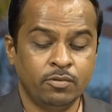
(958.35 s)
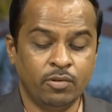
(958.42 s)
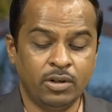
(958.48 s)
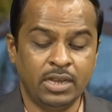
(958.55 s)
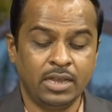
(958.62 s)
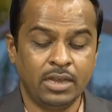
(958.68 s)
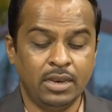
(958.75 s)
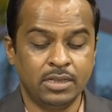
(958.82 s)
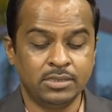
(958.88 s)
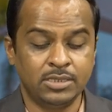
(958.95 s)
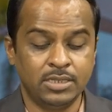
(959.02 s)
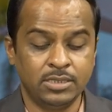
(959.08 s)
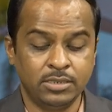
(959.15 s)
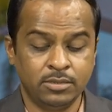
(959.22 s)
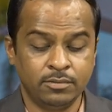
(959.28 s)
vertical
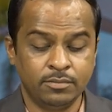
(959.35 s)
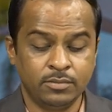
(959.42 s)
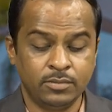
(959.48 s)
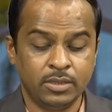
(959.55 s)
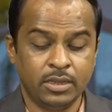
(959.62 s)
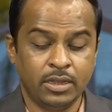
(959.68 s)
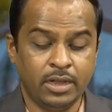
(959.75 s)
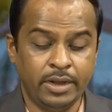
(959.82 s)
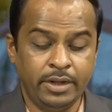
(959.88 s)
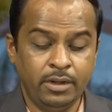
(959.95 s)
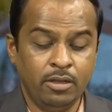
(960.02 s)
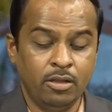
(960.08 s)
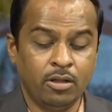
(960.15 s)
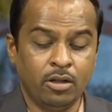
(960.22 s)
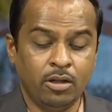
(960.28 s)
axis,
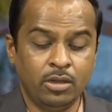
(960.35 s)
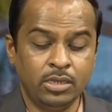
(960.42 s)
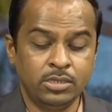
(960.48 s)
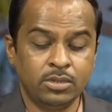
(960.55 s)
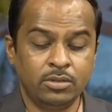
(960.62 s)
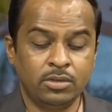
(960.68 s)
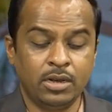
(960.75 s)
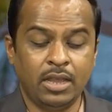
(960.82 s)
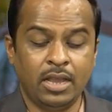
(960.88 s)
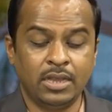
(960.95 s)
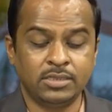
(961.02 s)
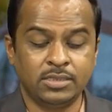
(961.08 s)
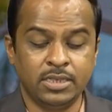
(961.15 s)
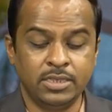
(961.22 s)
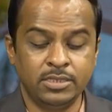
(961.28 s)
and horizontal
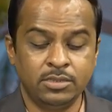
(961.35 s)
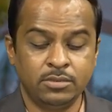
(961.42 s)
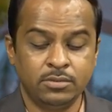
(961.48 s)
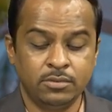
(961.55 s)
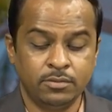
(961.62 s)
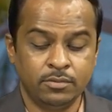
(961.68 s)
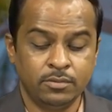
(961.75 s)
axis